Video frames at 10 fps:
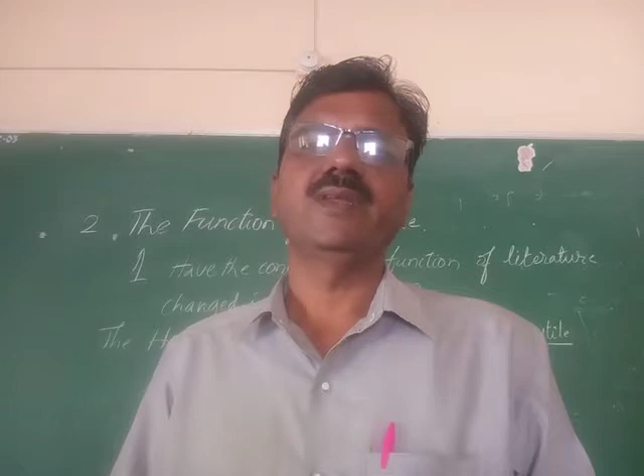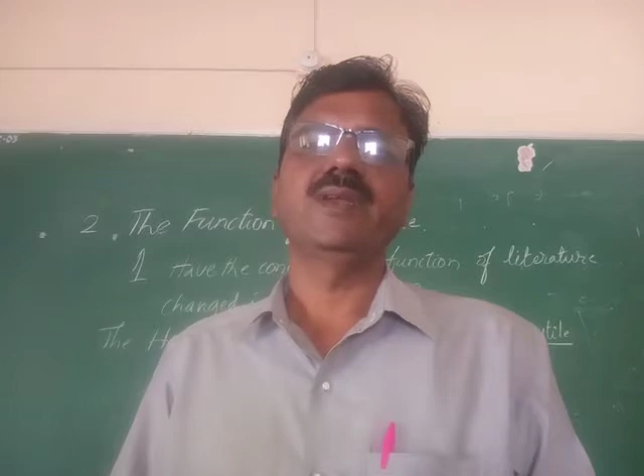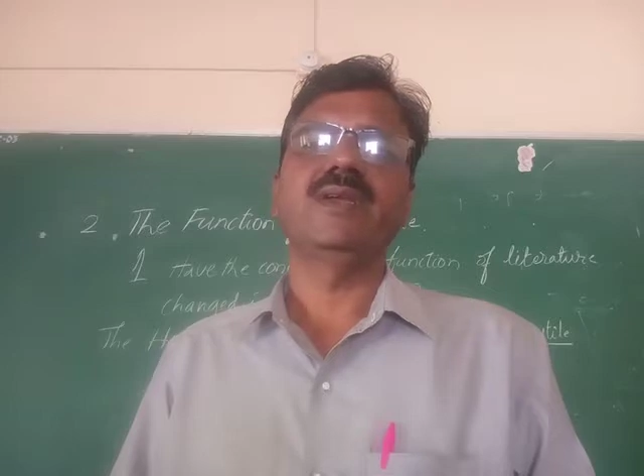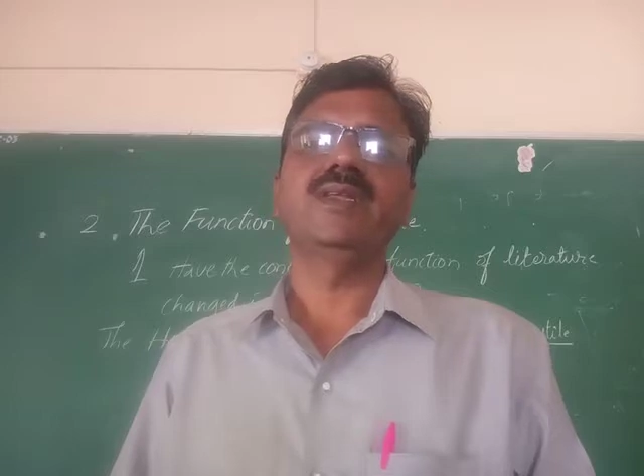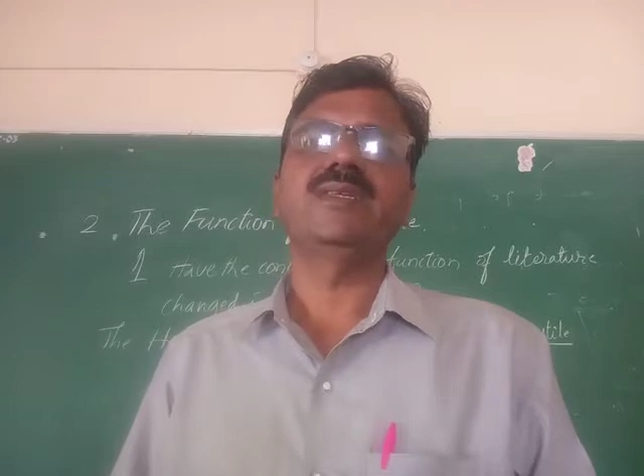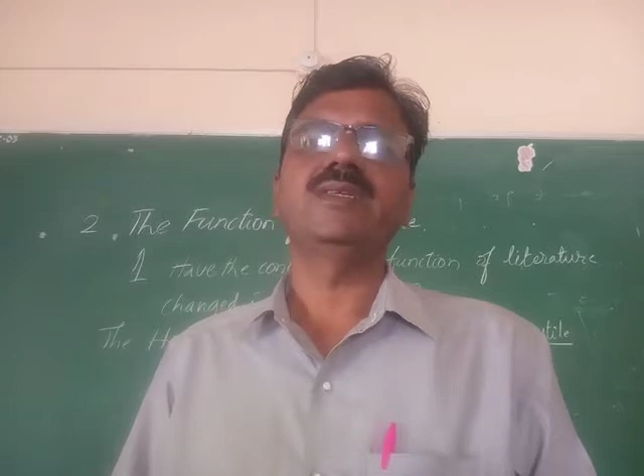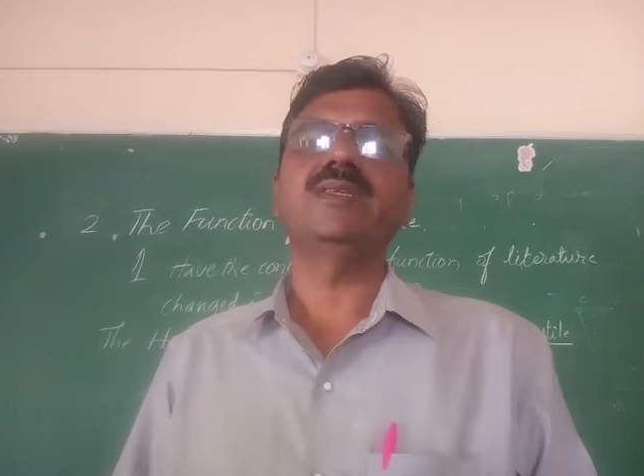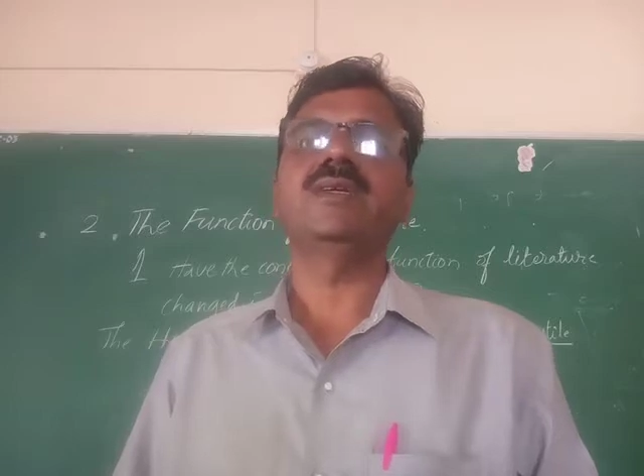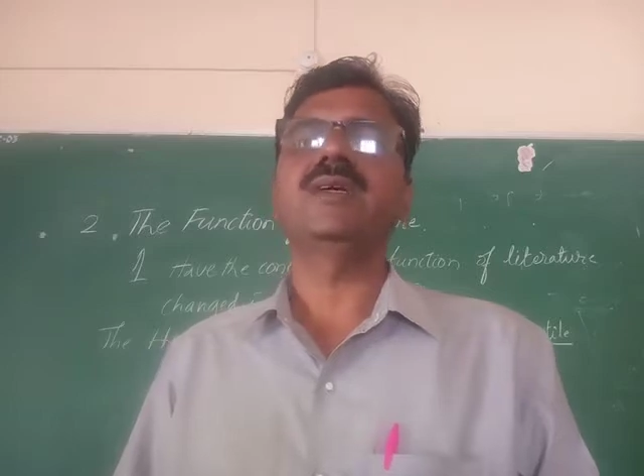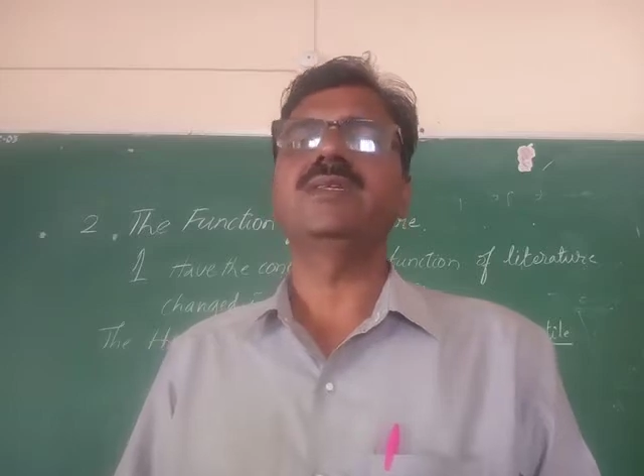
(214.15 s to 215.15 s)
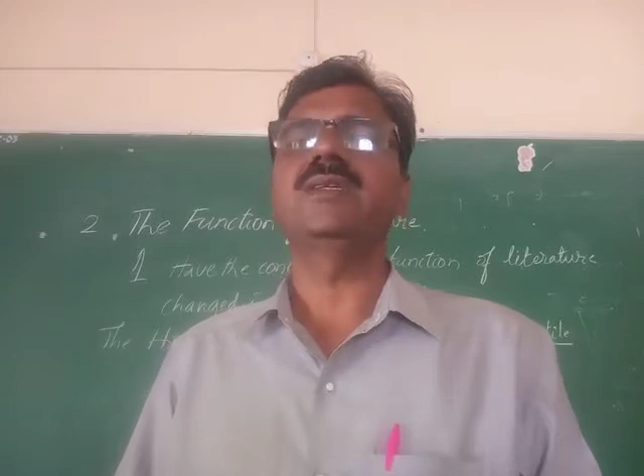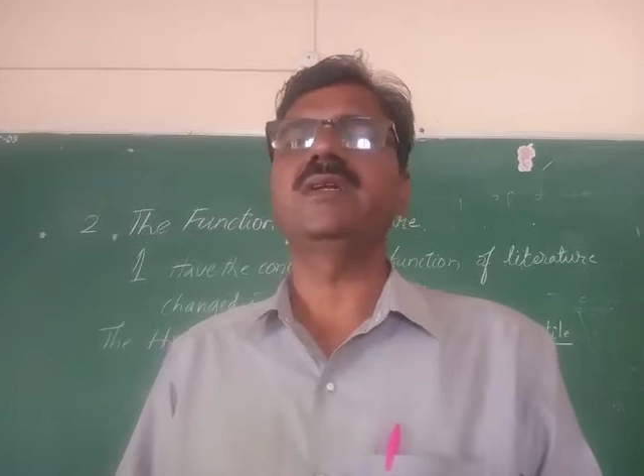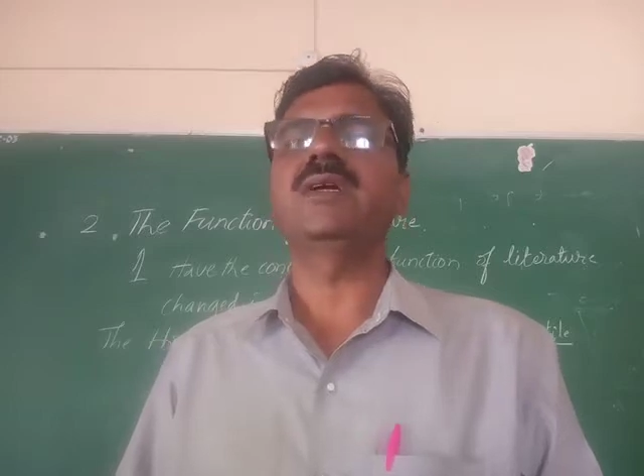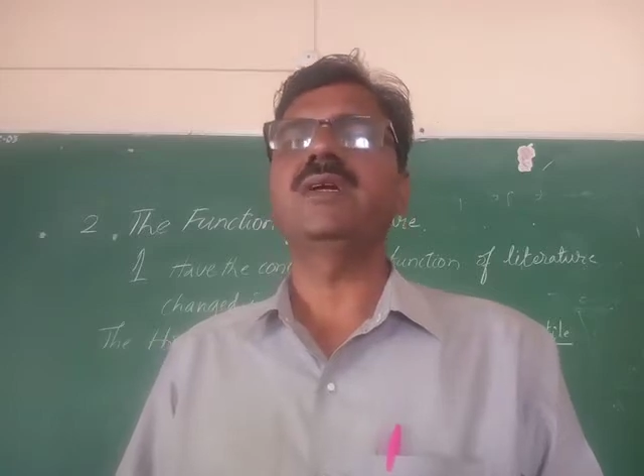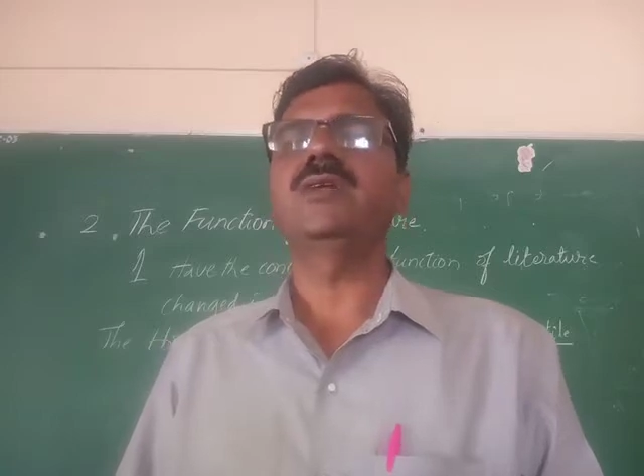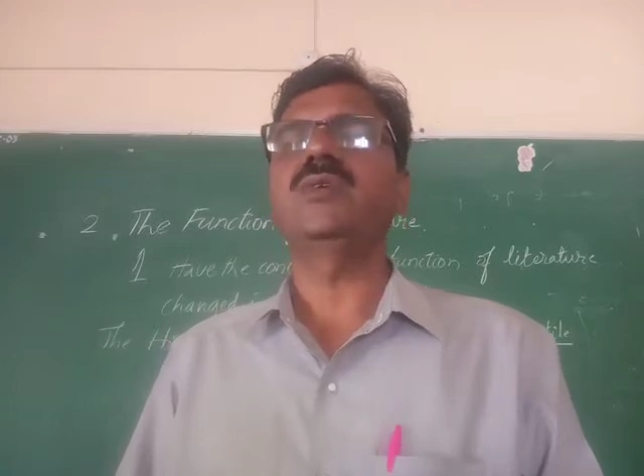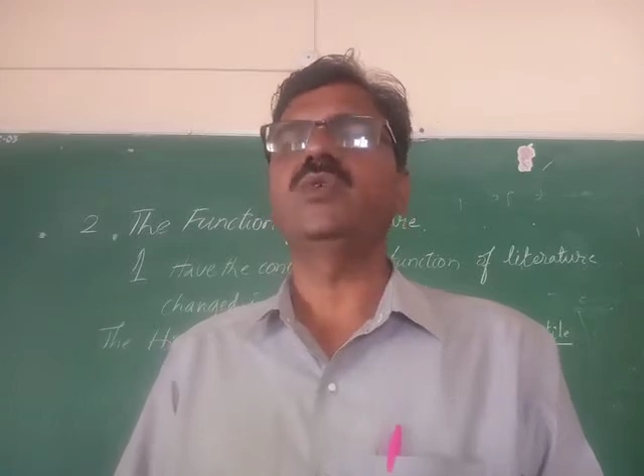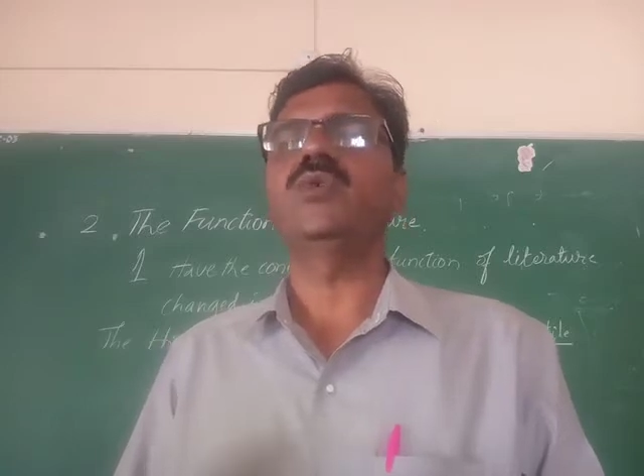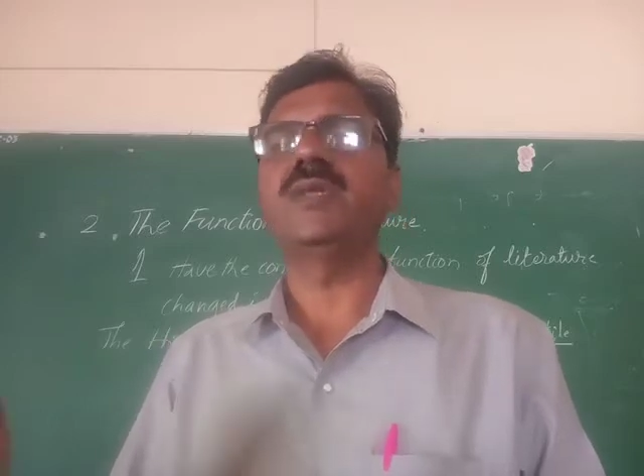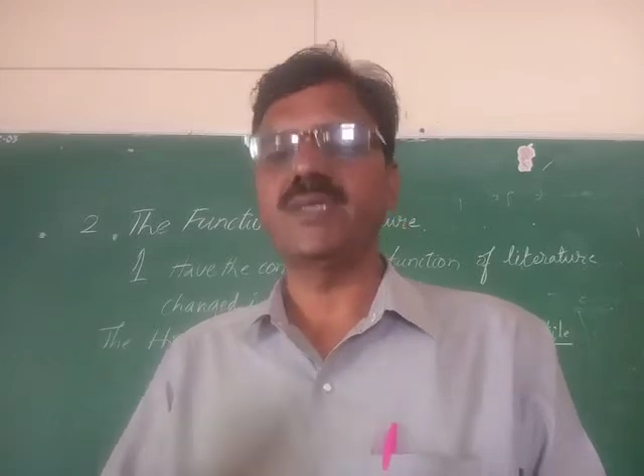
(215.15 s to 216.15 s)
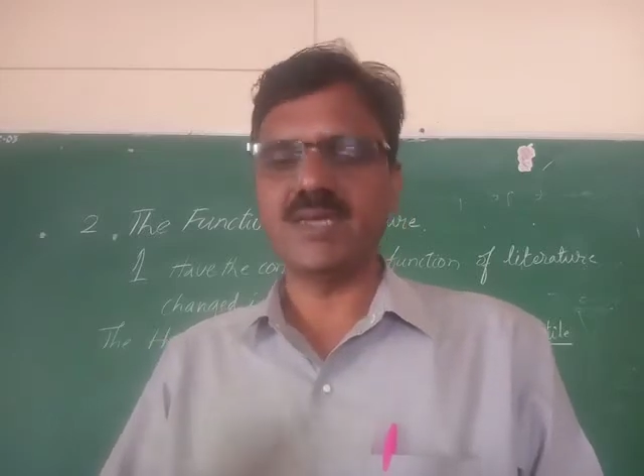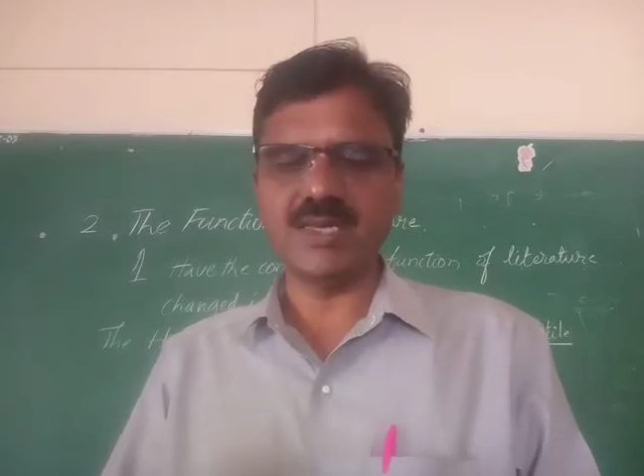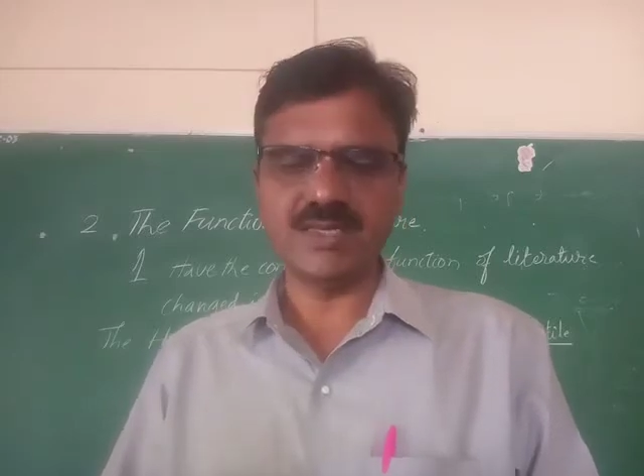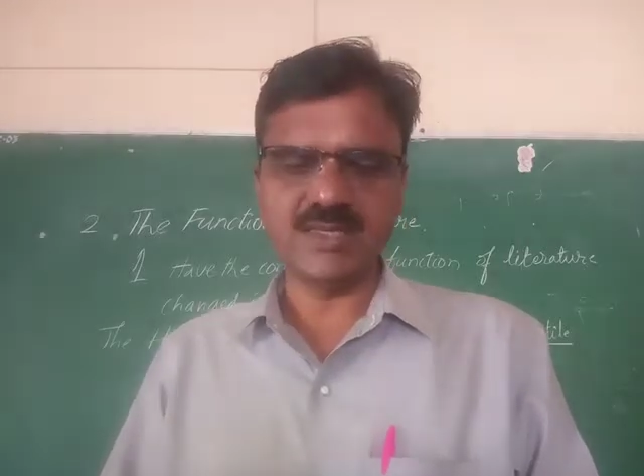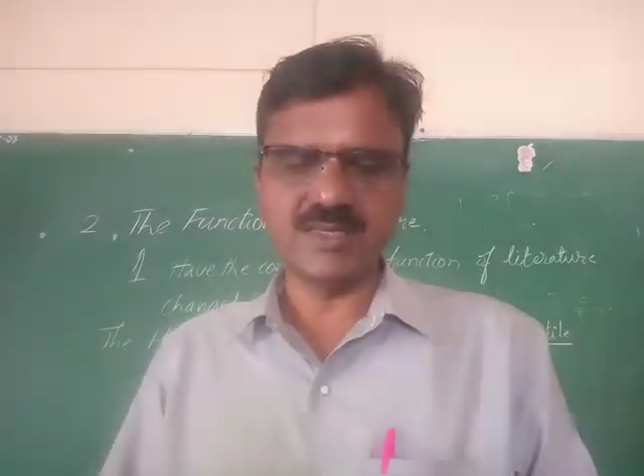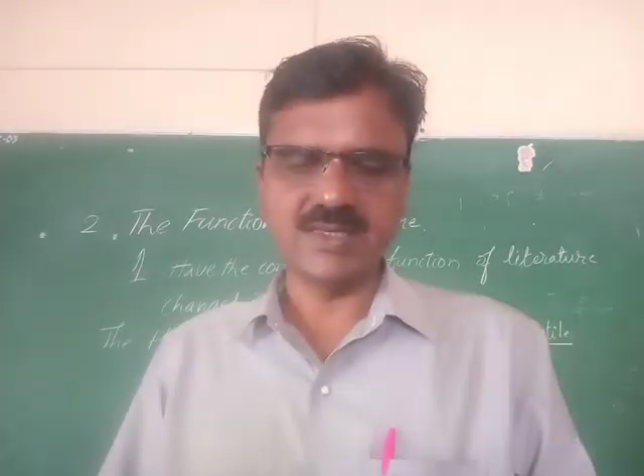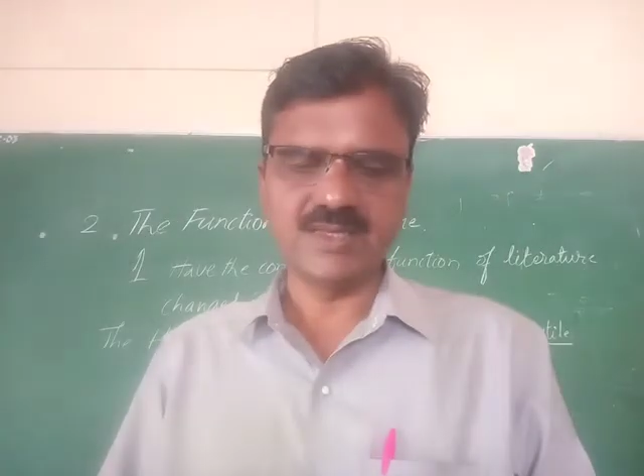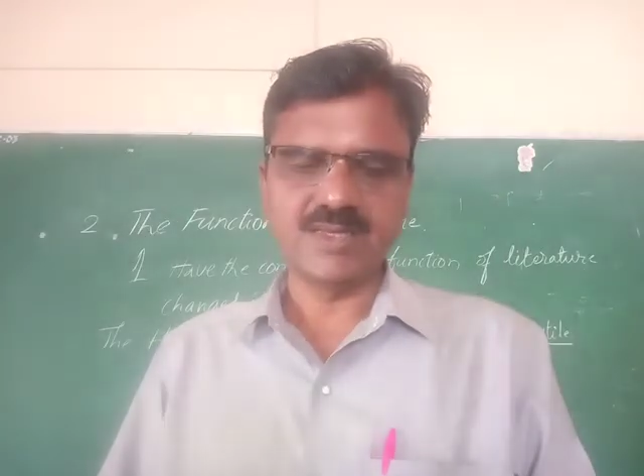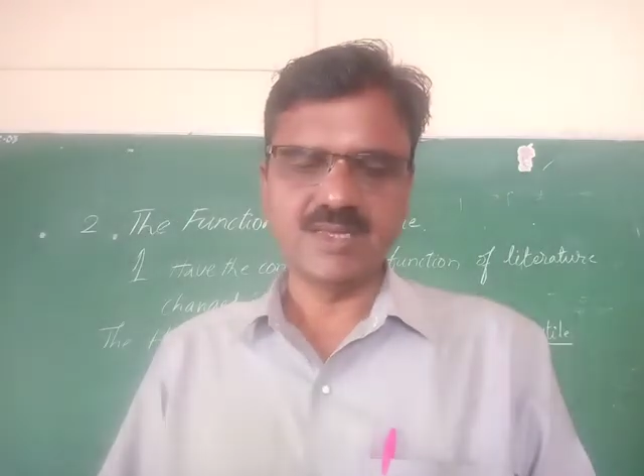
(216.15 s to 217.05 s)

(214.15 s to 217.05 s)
It is considered to discuss,